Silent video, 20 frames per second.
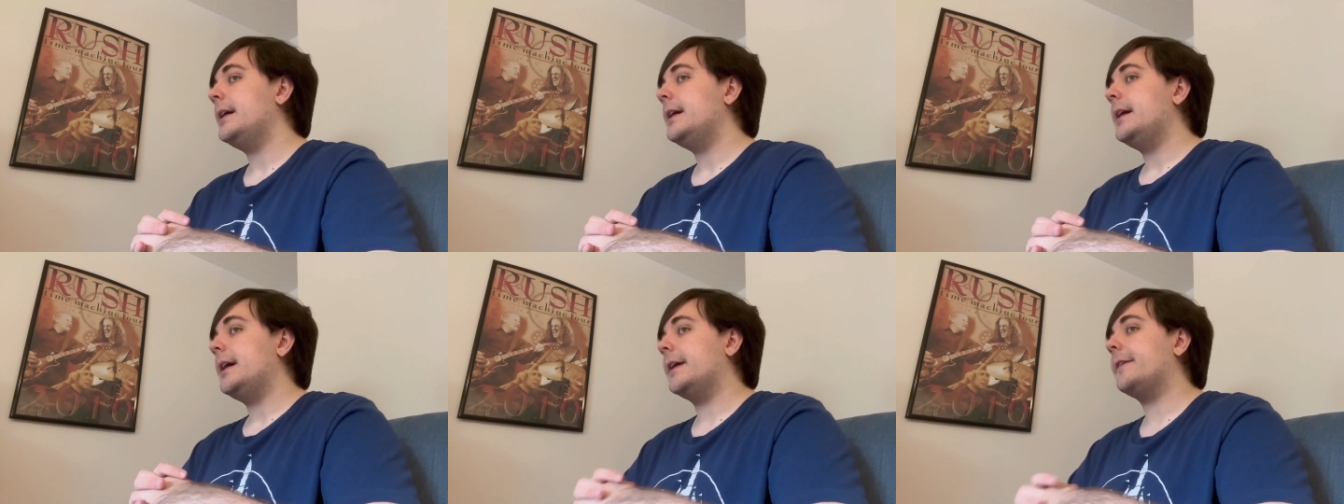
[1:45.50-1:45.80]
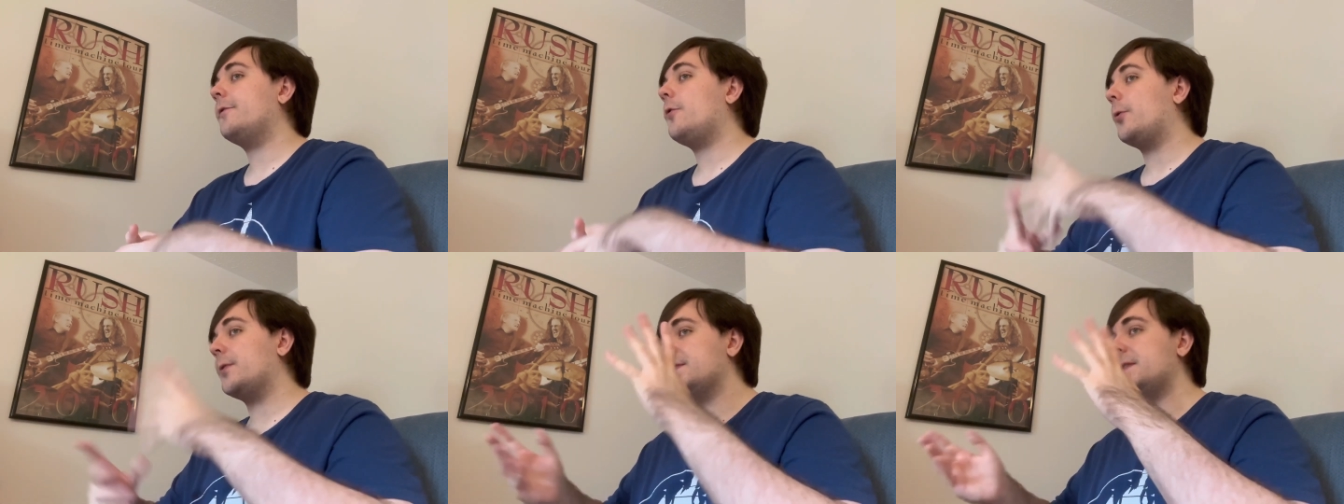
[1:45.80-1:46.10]
And
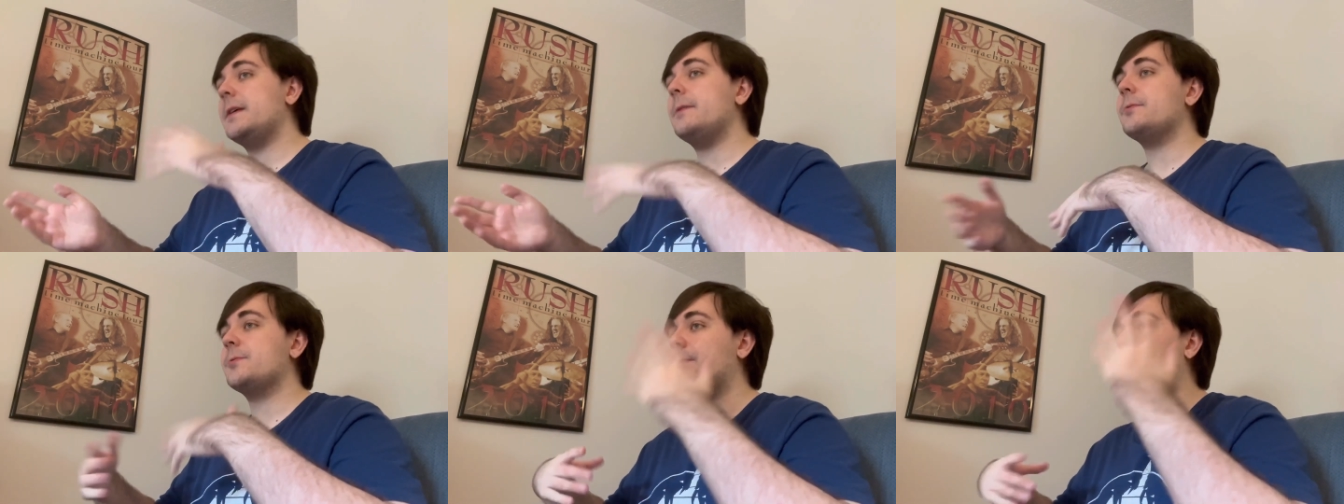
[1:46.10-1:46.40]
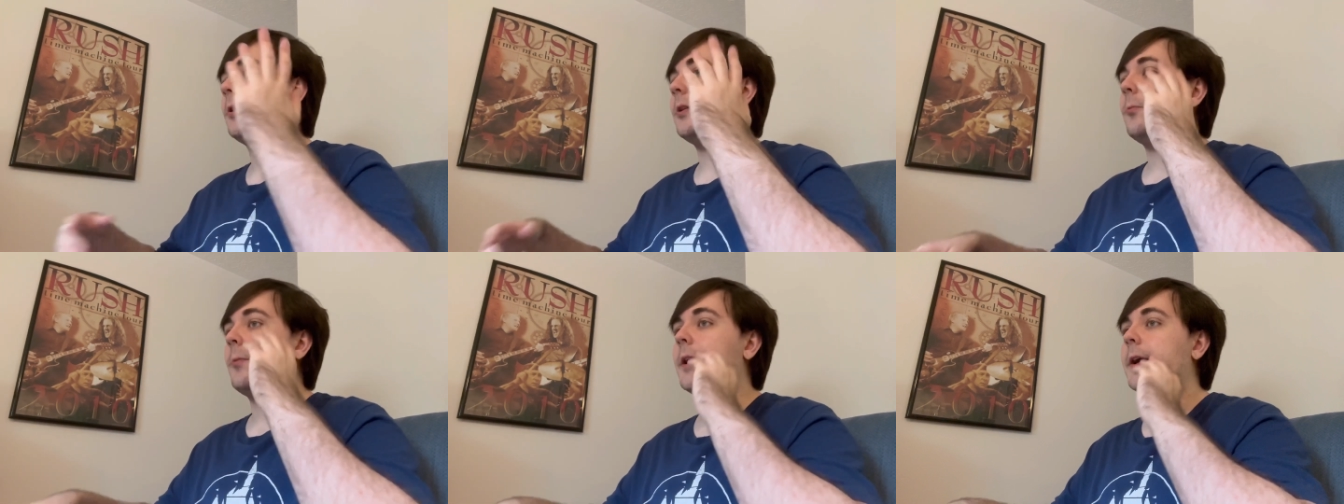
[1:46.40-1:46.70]
of course, he was
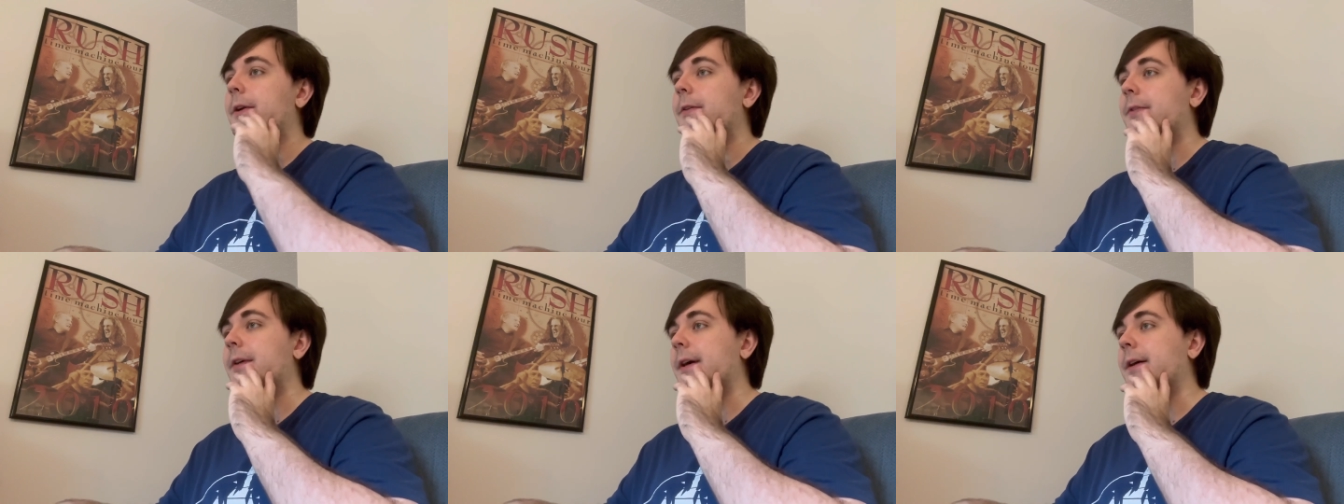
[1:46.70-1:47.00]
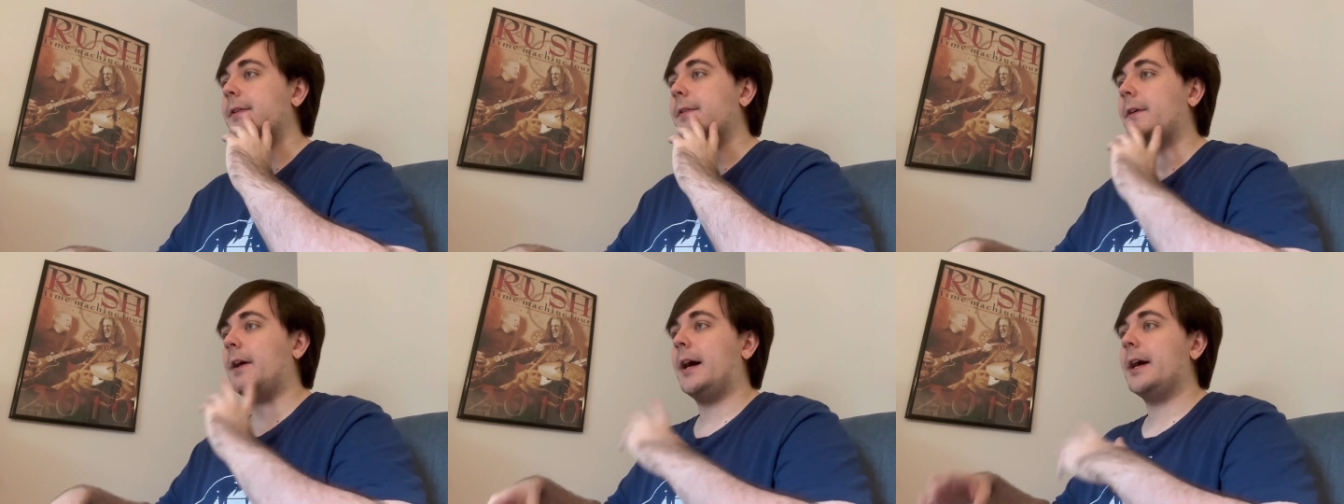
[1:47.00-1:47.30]
well aware
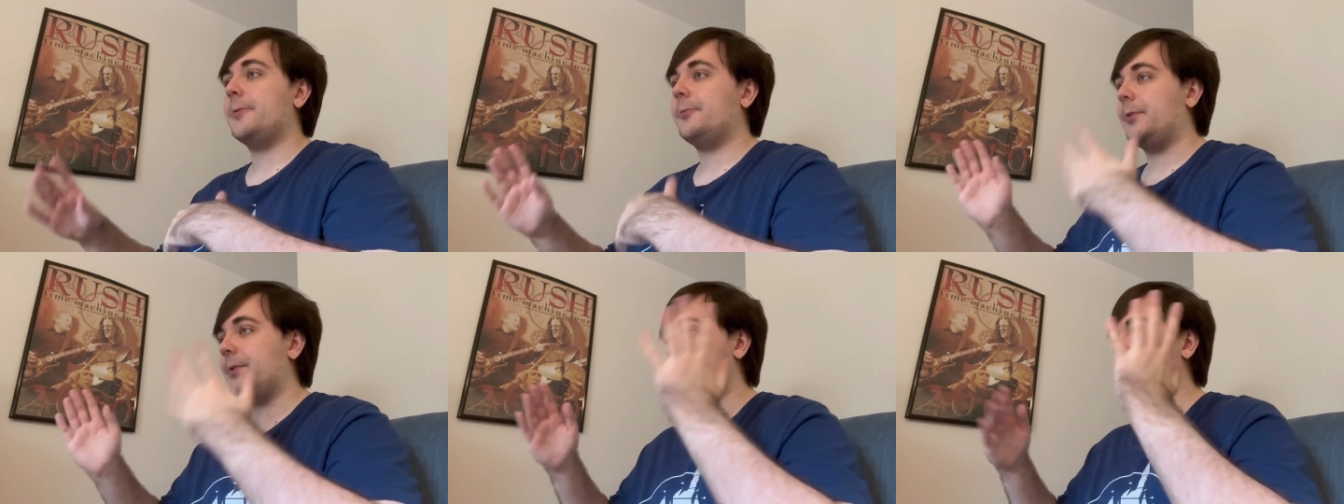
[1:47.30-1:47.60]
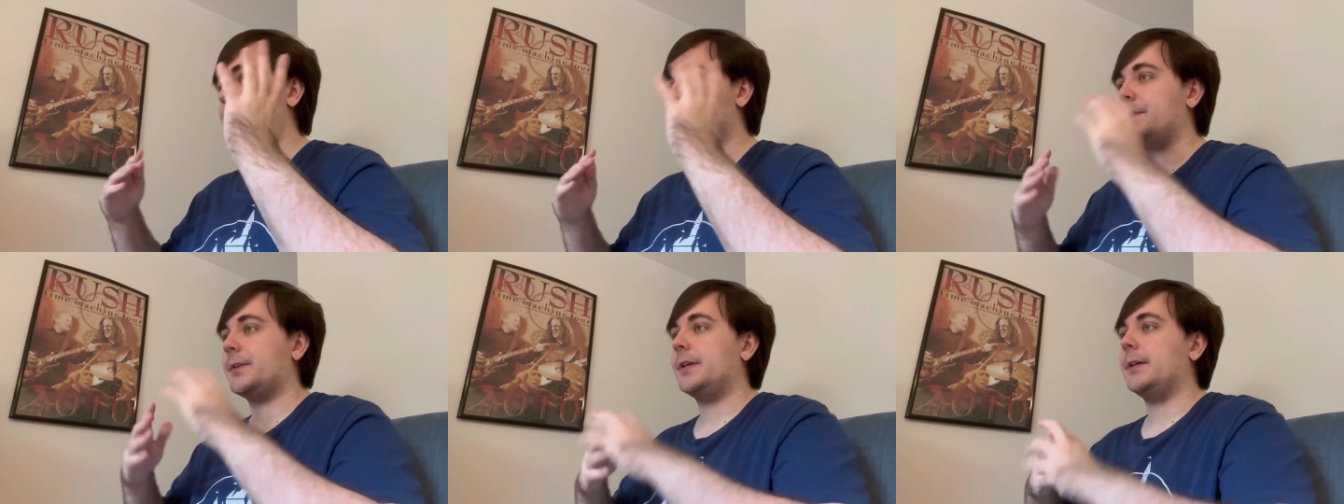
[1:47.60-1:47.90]
that I
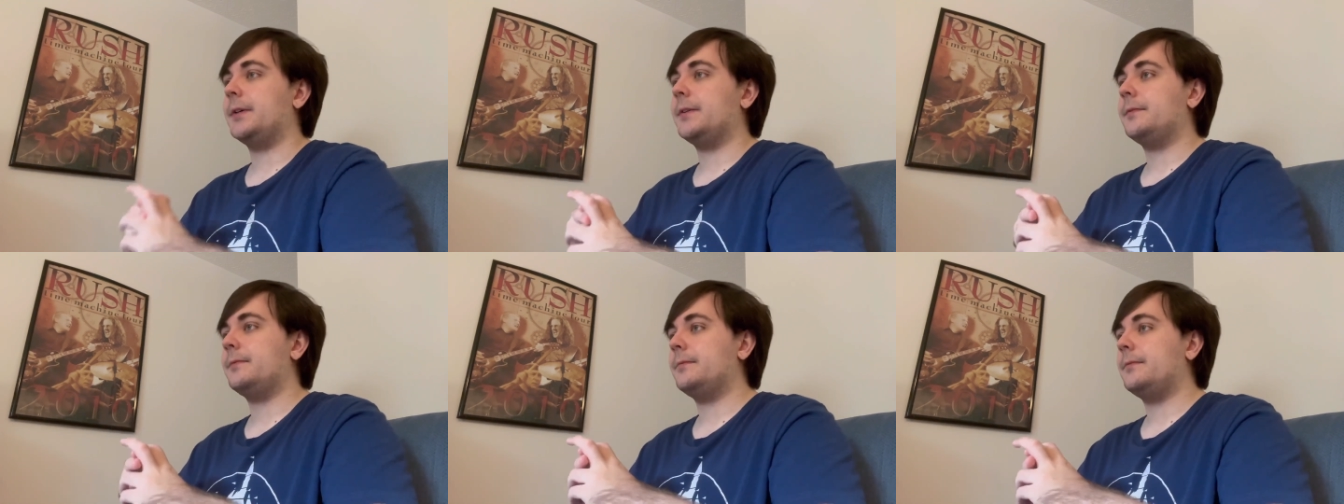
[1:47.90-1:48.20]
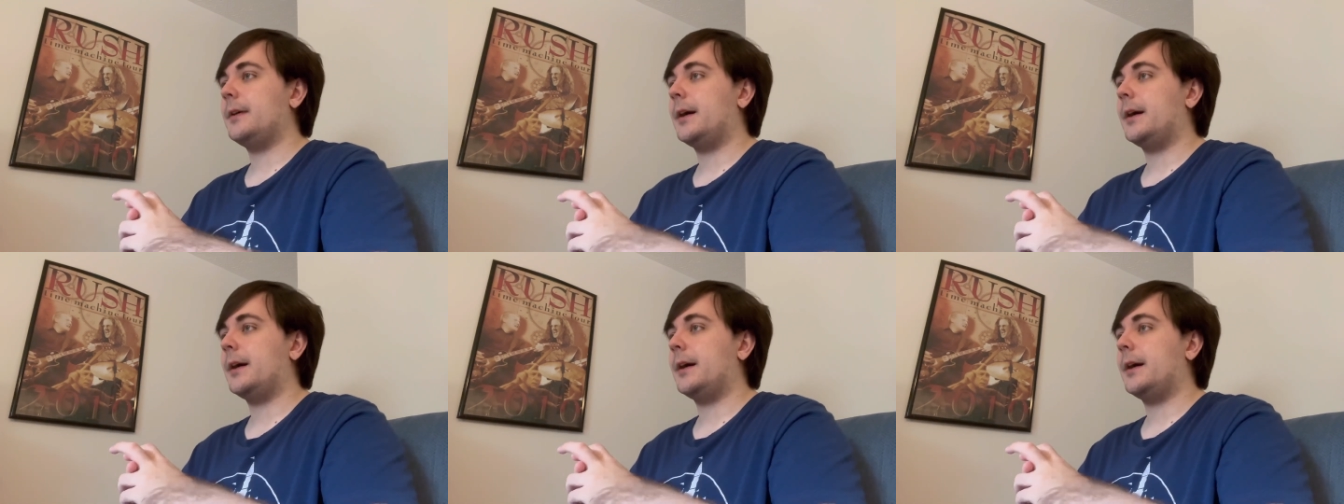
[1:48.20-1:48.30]
was uh,